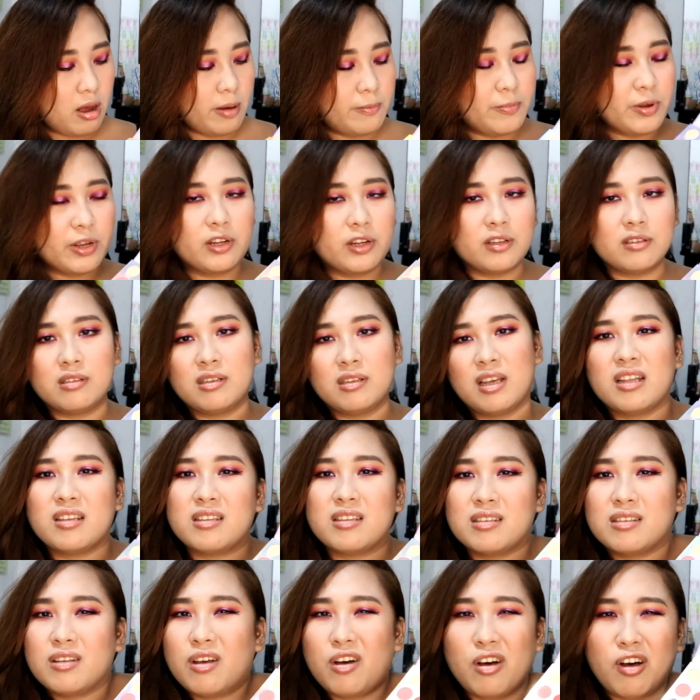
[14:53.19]
because
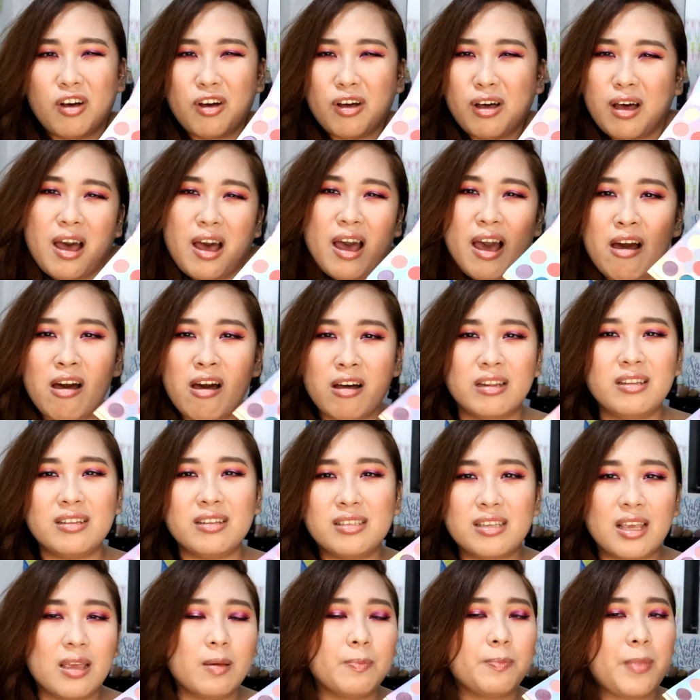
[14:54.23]
it's a
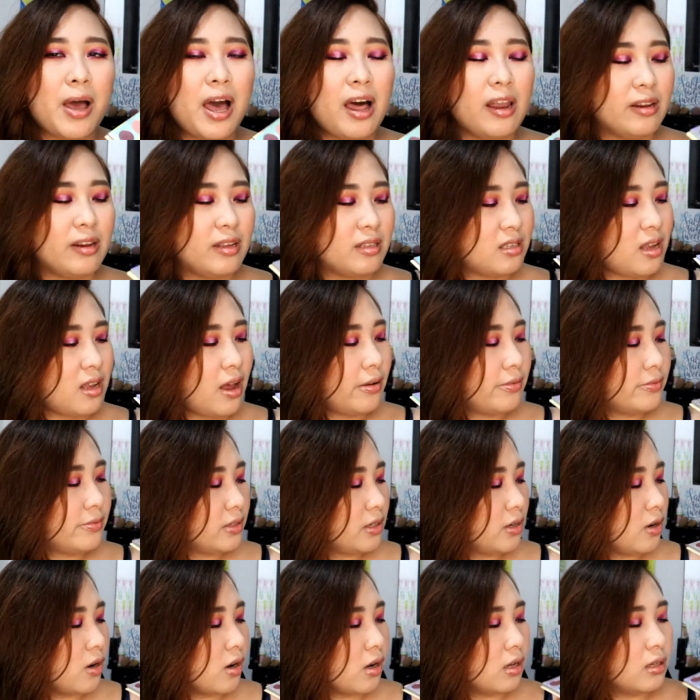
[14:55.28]
holiday palette
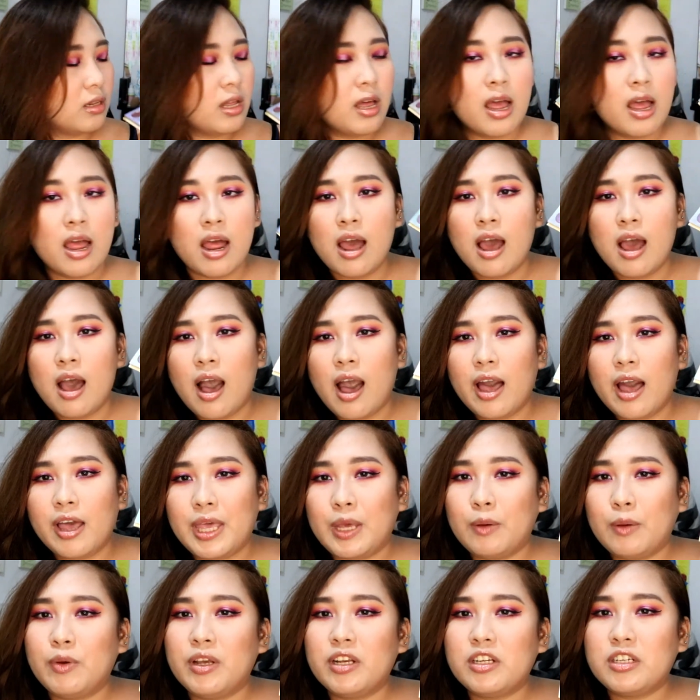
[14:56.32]
after all.
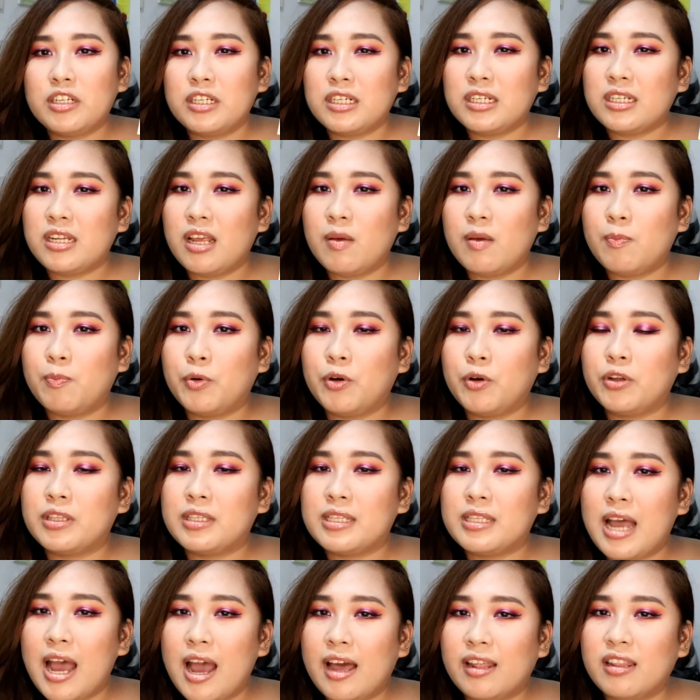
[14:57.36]
I wish they put
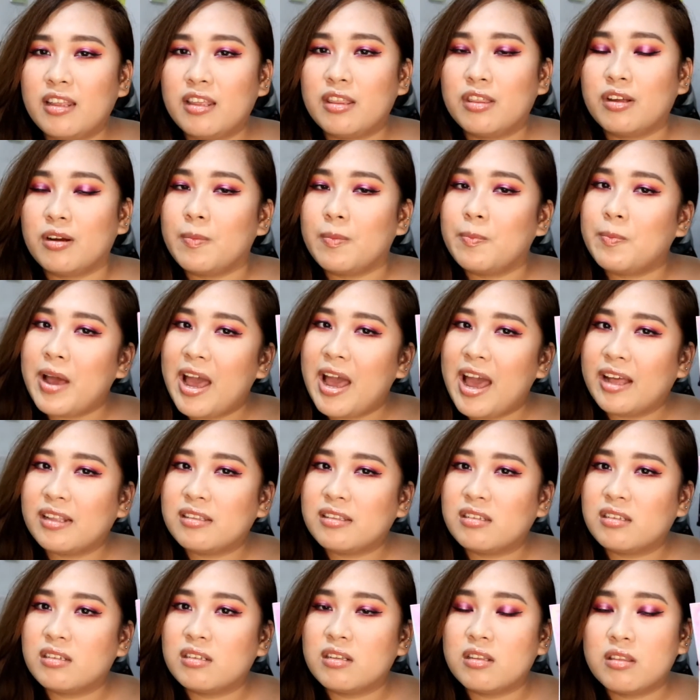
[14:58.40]
that either a
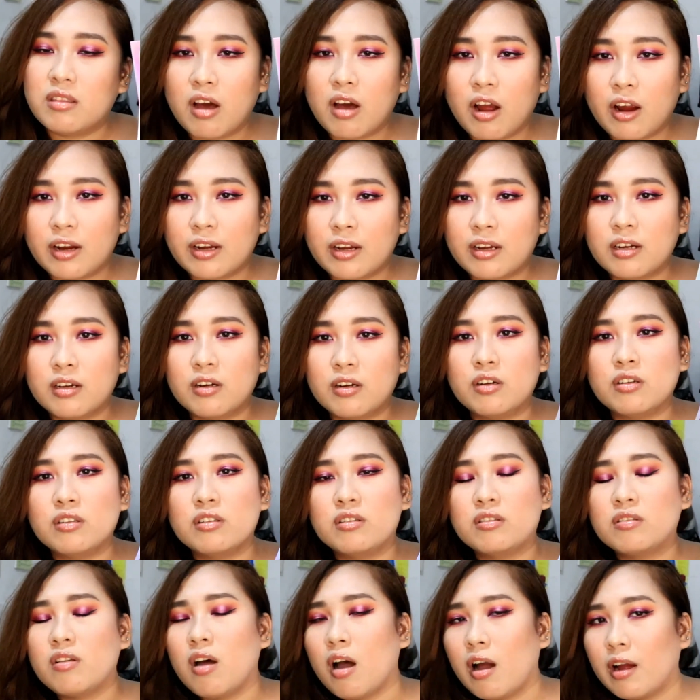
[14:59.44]
matte, dark
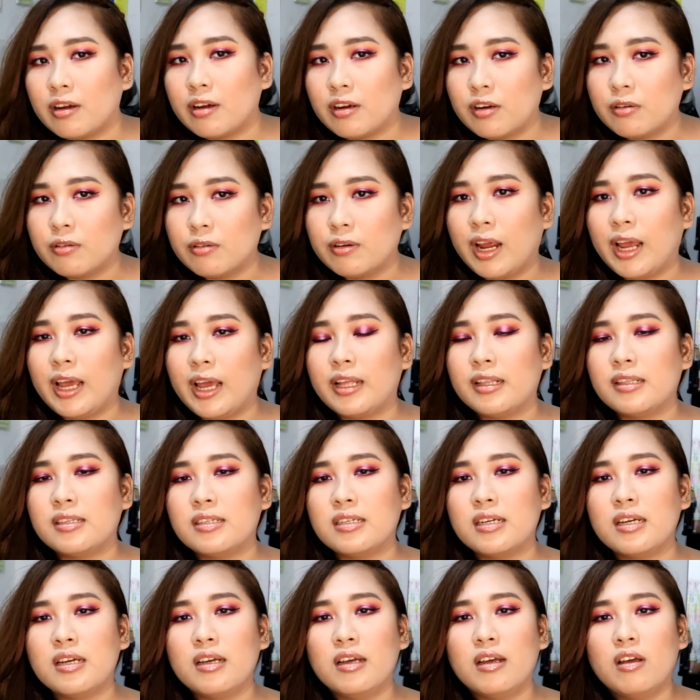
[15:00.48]
red,
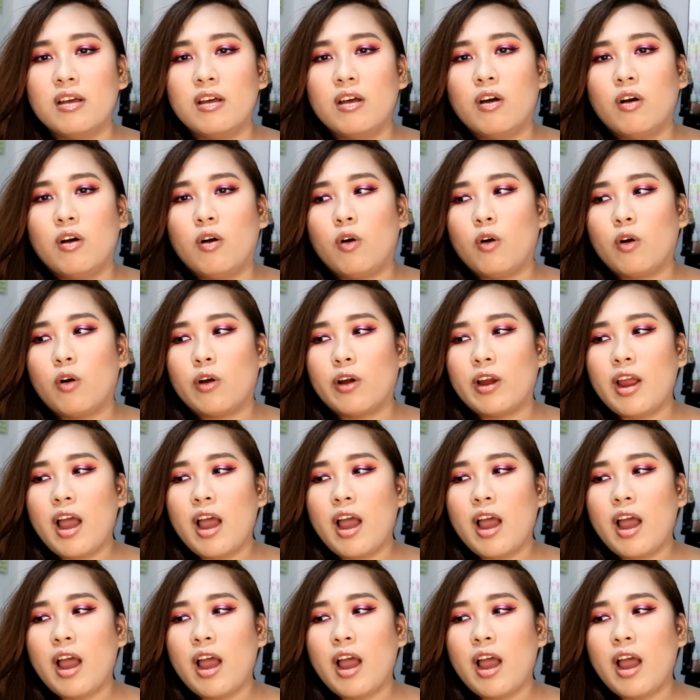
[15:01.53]
or